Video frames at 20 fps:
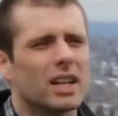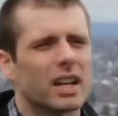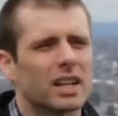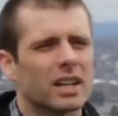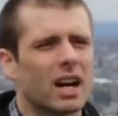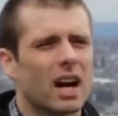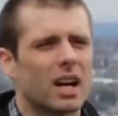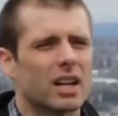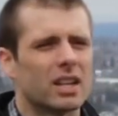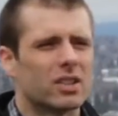
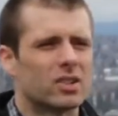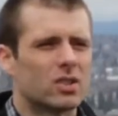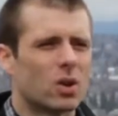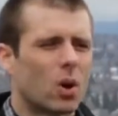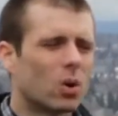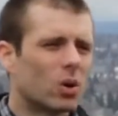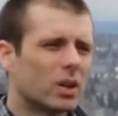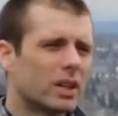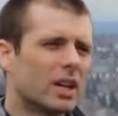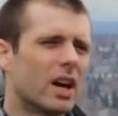that God is
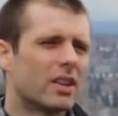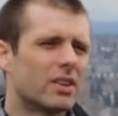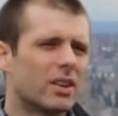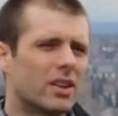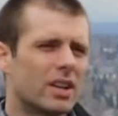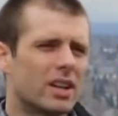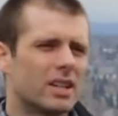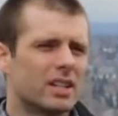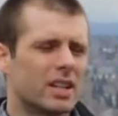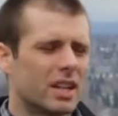totally
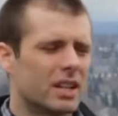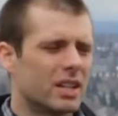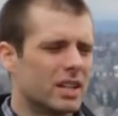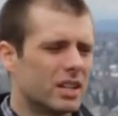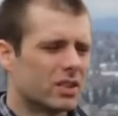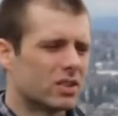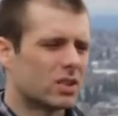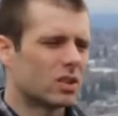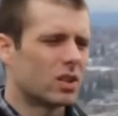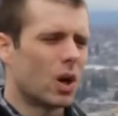other and yet
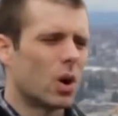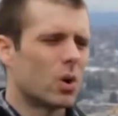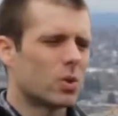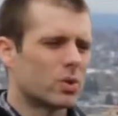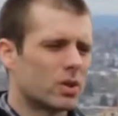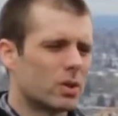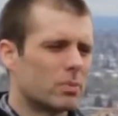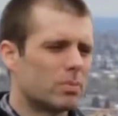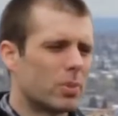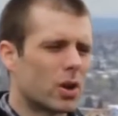He is
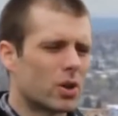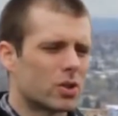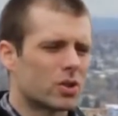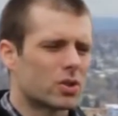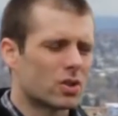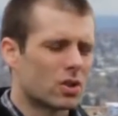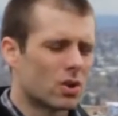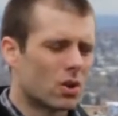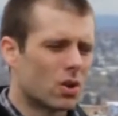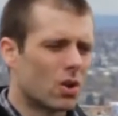close and
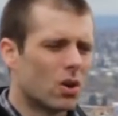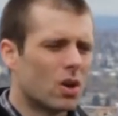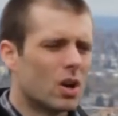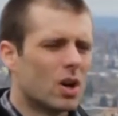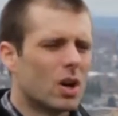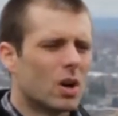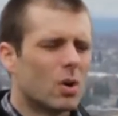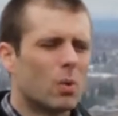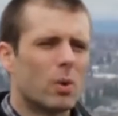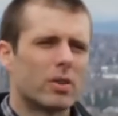personal
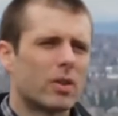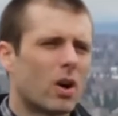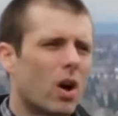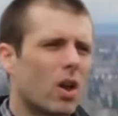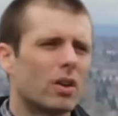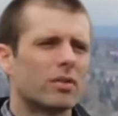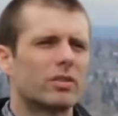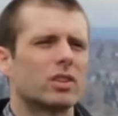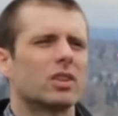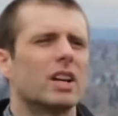with
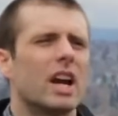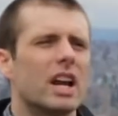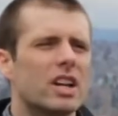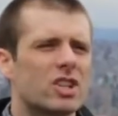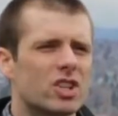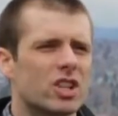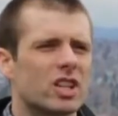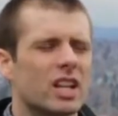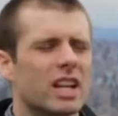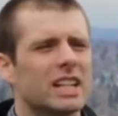all of
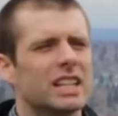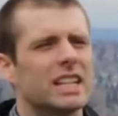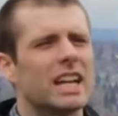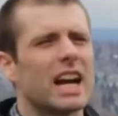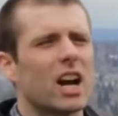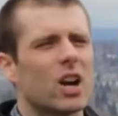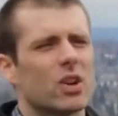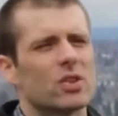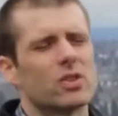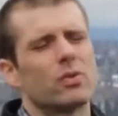creation, that He
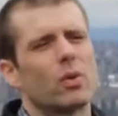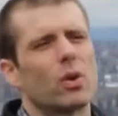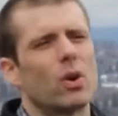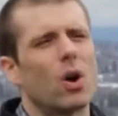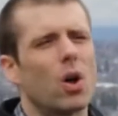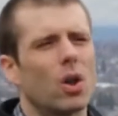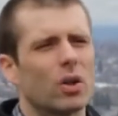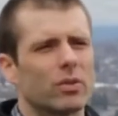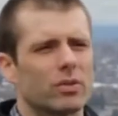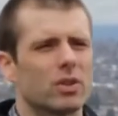cares
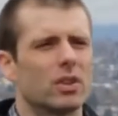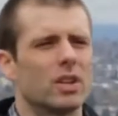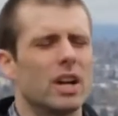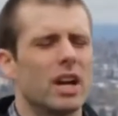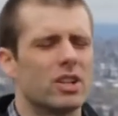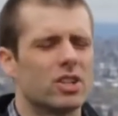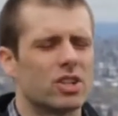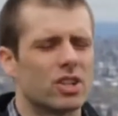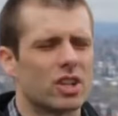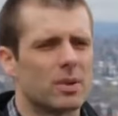for all of
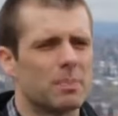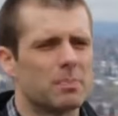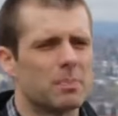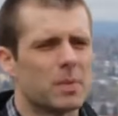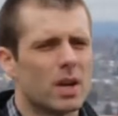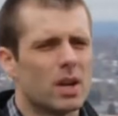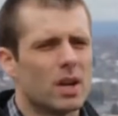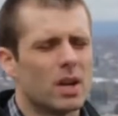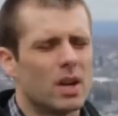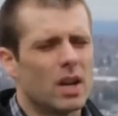creation.
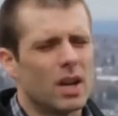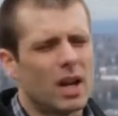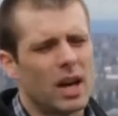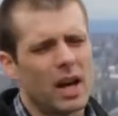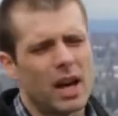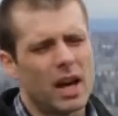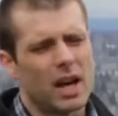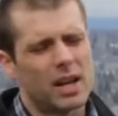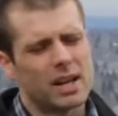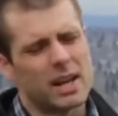
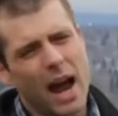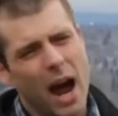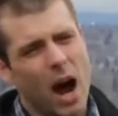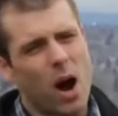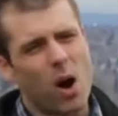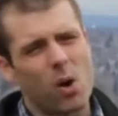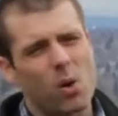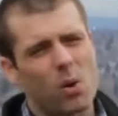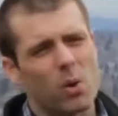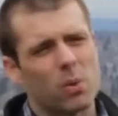Uh,
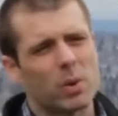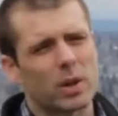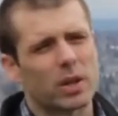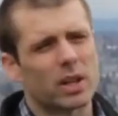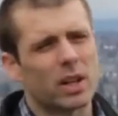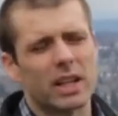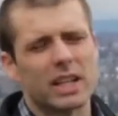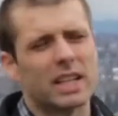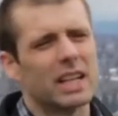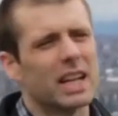now
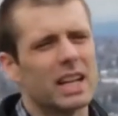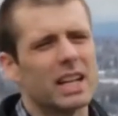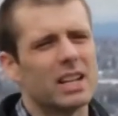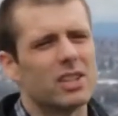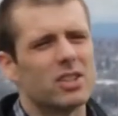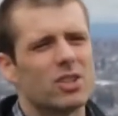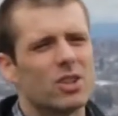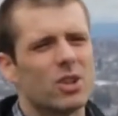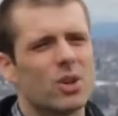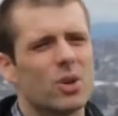we're going to get
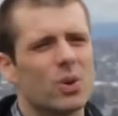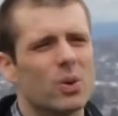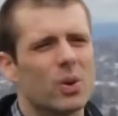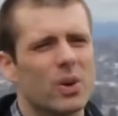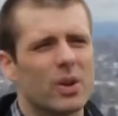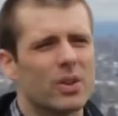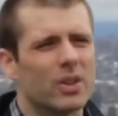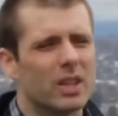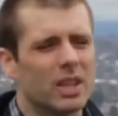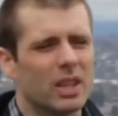
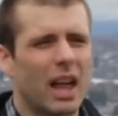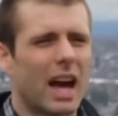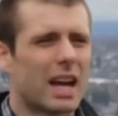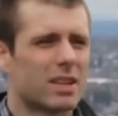into the